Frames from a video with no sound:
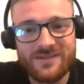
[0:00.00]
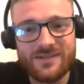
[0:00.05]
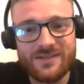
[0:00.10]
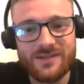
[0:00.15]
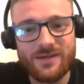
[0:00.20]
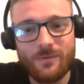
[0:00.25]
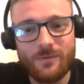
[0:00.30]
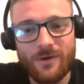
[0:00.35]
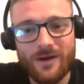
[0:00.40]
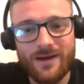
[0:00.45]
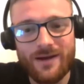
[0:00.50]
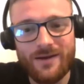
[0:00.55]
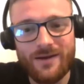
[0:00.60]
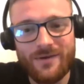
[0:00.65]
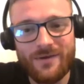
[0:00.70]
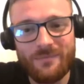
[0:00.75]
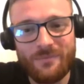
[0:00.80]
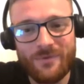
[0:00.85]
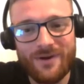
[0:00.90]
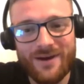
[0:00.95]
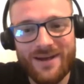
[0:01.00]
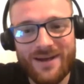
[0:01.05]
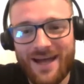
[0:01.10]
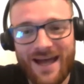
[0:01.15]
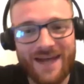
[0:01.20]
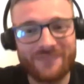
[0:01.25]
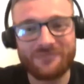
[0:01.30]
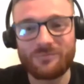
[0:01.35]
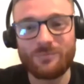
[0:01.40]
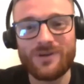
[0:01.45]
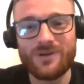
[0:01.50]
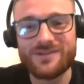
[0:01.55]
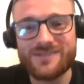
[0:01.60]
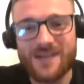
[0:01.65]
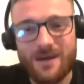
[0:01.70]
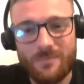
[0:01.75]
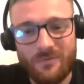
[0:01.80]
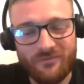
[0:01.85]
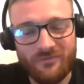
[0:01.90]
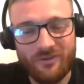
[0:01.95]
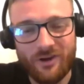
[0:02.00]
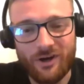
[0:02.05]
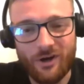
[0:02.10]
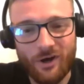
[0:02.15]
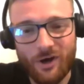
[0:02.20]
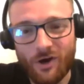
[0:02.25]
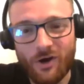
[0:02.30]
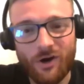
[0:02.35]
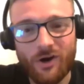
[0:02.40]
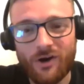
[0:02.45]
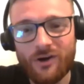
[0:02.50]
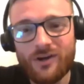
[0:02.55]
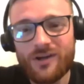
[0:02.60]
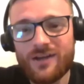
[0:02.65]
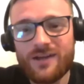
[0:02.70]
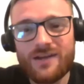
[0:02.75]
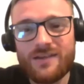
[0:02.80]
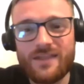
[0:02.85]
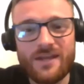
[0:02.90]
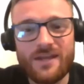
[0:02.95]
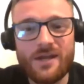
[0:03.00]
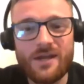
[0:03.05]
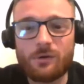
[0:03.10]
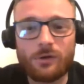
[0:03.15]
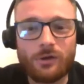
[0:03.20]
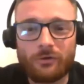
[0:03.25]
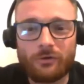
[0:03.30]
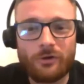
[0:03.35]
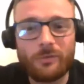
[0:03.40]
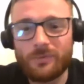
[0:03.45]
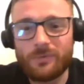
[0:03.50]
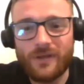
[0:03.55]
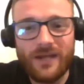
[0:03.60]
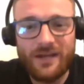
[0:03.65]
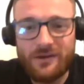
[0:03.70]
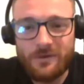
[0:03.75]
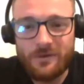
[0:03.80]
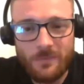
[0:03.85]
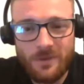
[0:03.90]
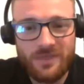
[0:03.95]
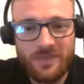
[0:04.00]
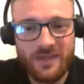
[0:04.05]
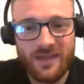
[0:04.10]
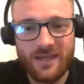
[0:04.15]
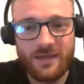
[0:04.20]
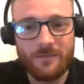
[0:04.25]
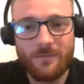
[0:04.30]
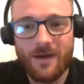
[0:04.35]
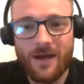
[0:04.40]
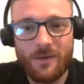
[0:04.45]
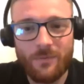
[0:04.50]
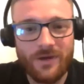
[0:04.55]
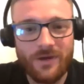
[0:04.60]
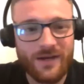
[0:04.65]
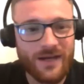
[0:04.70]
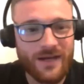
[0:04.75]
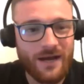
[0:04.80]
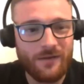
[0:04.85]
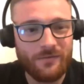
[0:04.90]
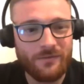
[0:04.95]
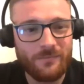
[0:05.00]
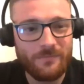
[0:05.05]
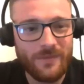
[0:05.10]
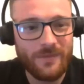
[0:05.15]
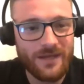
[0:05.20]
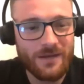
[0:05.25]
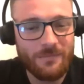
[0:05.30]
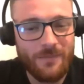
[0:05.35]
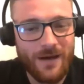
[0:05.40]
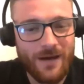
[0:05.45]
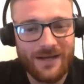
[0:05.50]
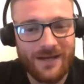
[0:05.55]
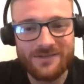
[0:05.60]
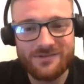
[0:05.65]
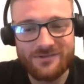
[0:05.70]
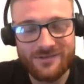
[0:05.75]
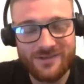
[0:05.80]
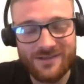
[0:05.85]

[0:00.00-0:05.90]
where it hasn't worked out before, or they're no longer a player and we think it might work out than being a manager.